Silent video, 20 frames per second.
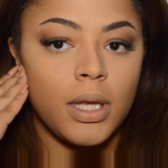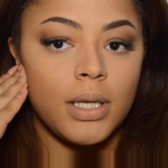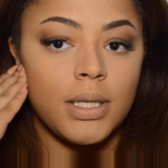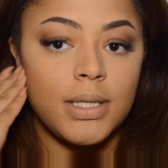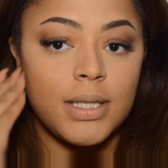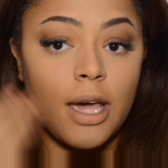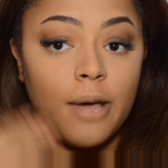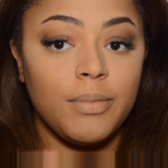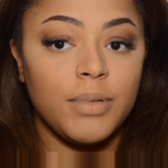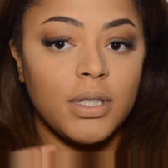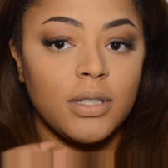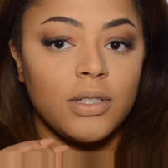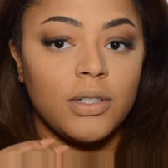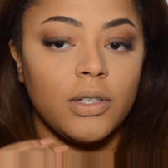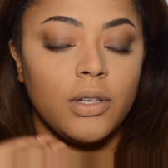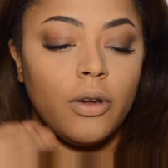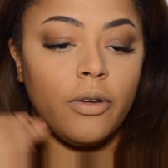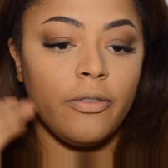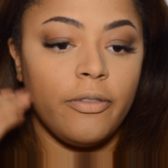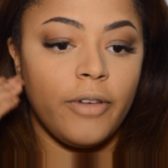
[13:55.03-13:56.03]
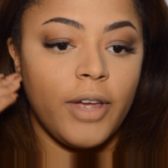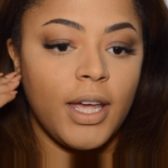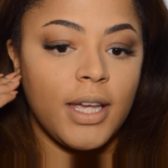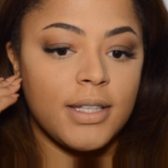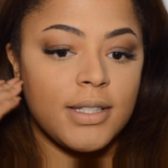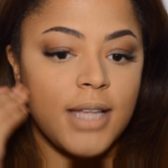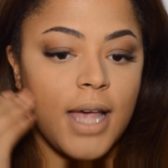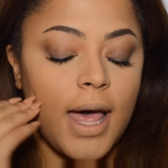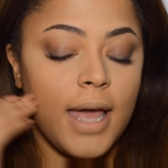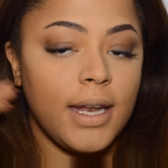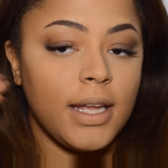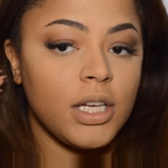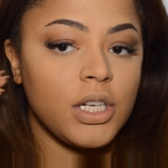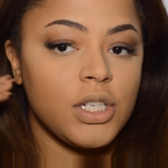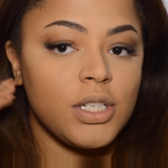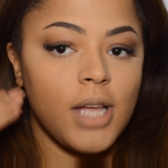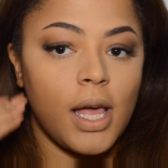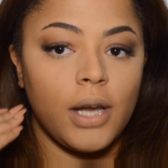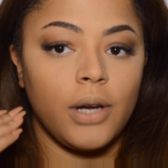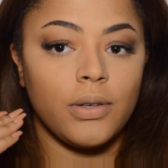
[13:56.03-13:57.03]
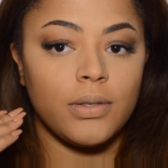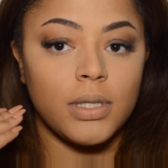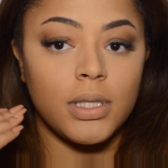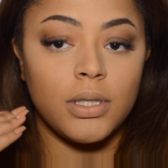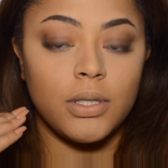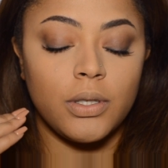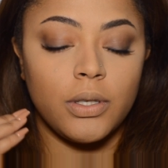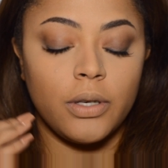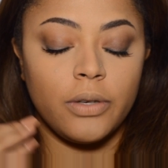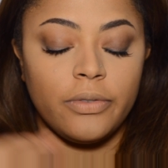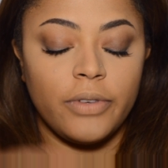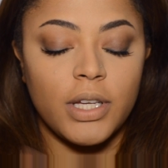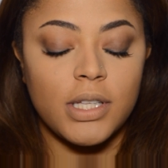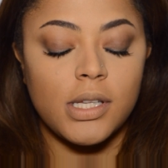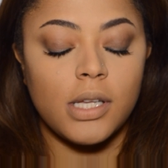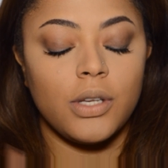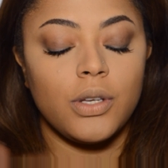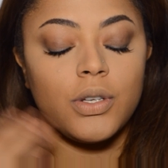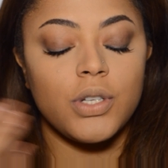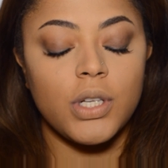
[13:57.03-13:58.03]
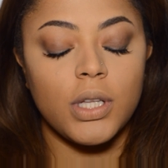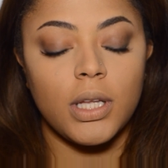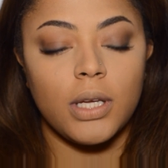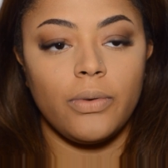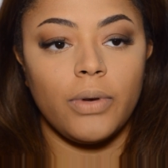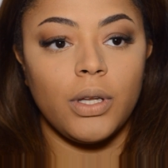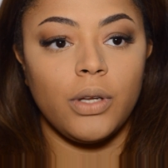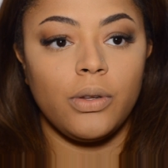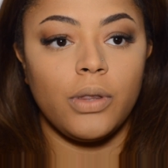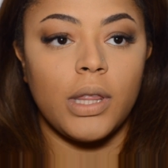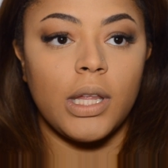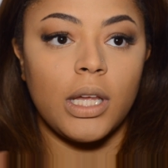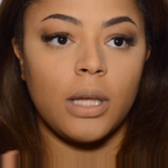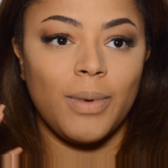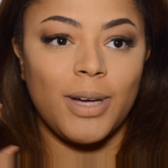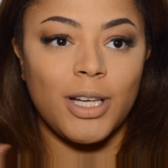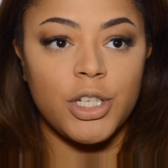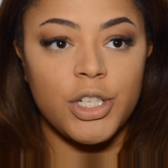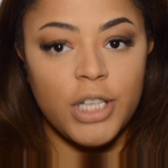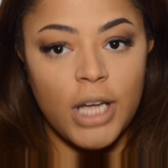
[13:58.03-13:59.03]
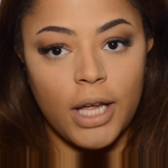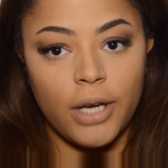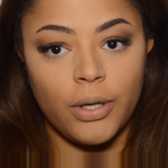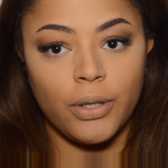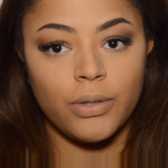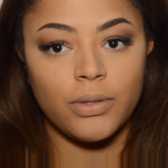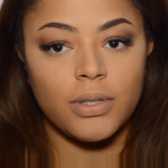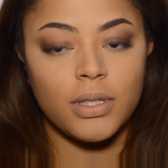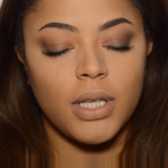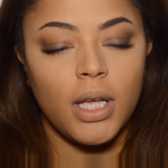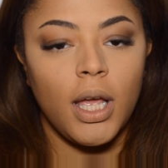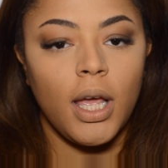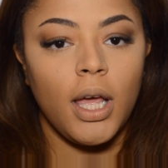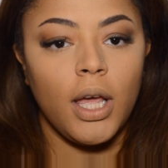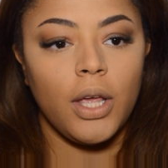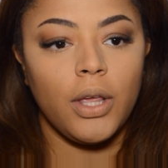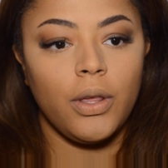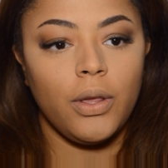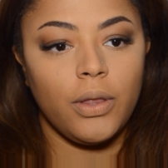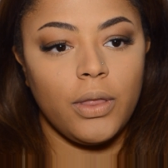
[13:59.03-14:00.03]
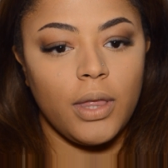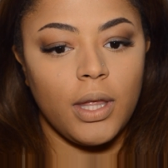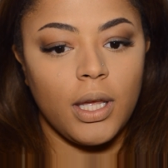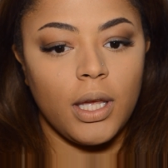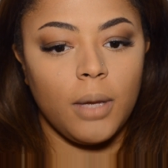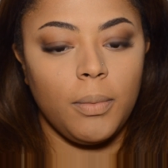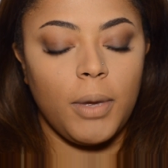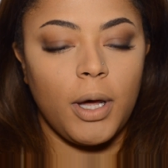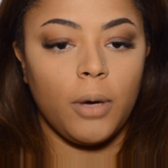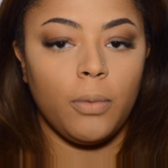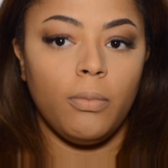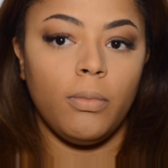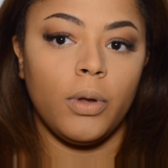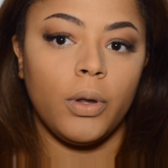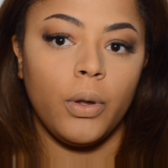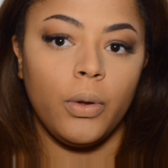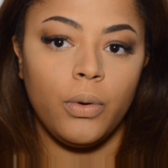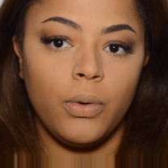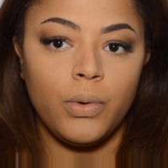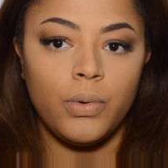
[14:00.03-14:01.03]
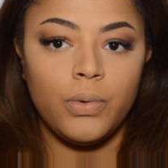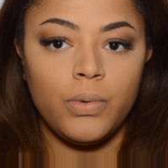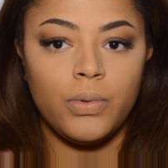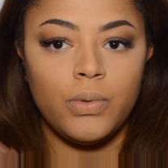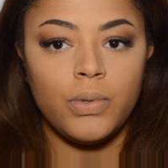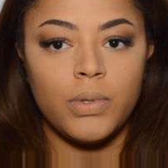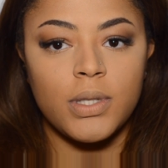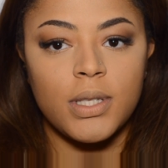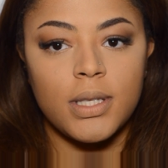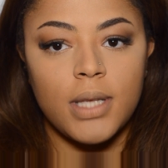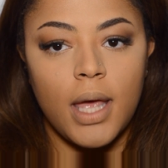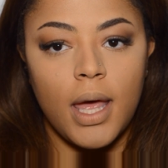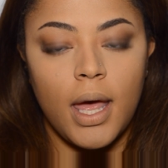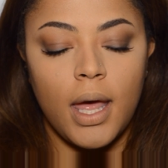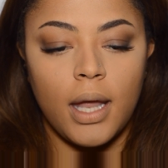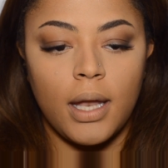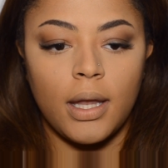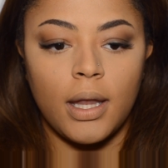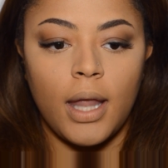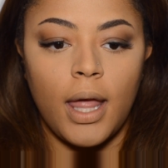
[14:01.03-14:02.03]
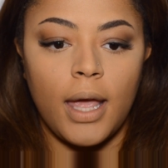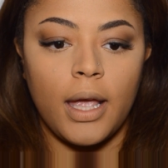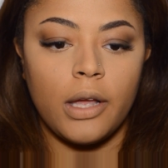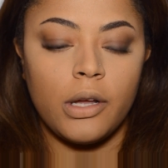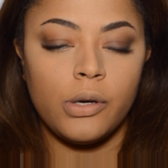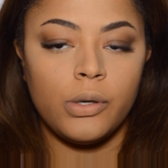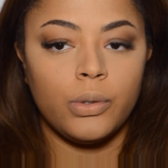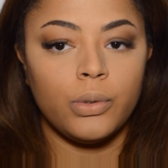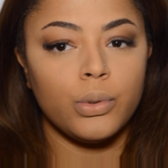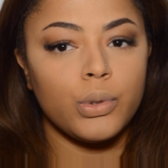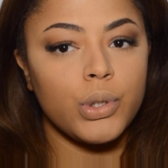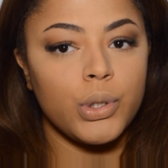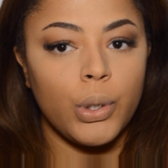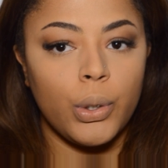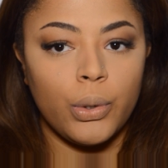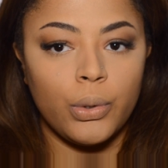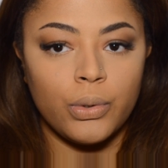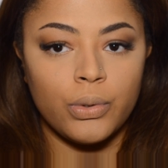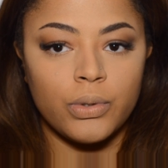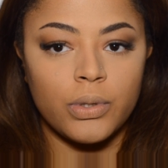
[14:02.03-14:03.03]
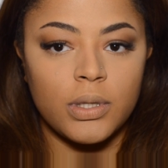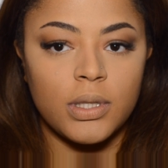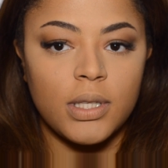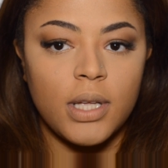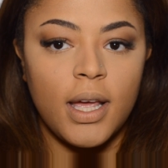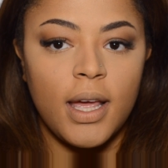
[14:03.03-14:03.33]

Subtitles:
depth into your face, adding shadows into your face, and usually when you think about shadows you think about blues and like cool tones,